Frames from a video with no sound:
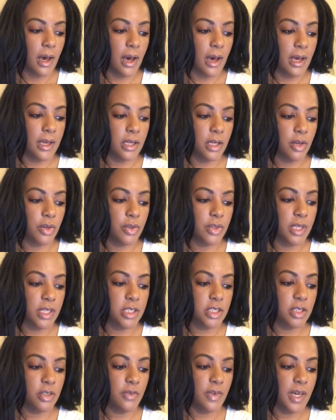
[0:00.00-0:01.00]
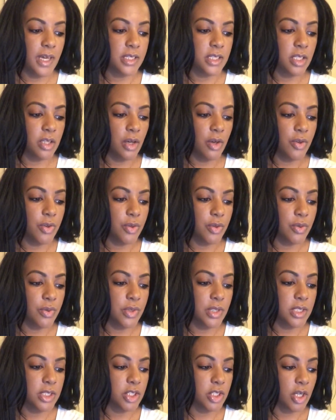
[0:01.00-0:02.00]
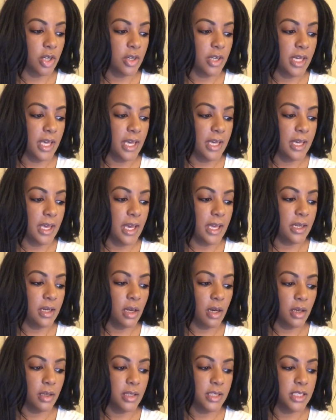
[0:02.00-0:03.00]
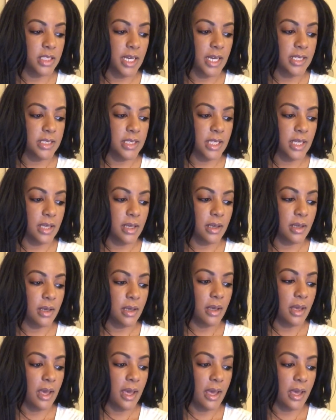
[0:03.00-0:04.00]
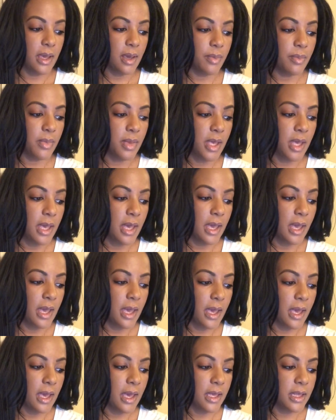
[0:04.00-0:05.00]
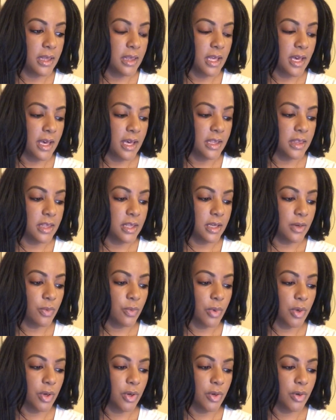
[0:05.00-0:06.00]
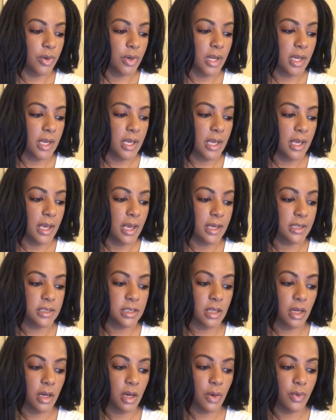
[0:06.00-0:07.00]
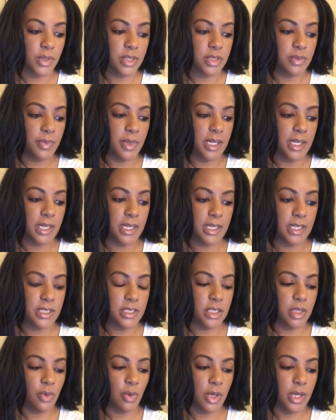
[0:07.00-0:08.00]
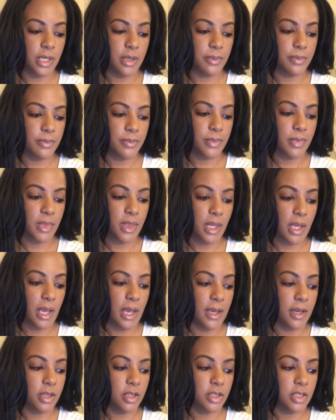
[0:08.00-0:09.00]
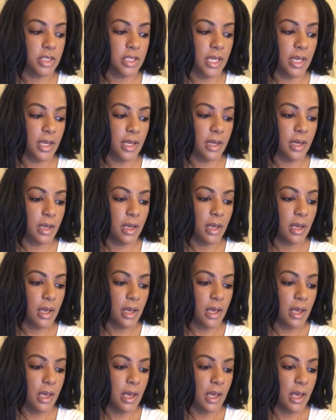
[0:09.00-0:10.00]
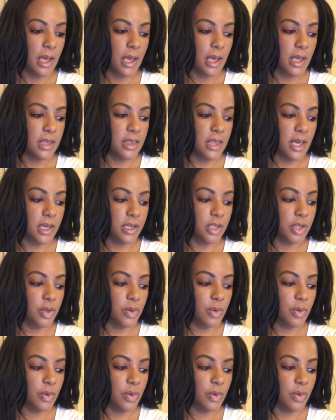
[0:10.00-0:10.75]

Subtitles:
I know that you've had to go through this journey and gain knowledge as it came, and that the road has not always been an easy one. I understand that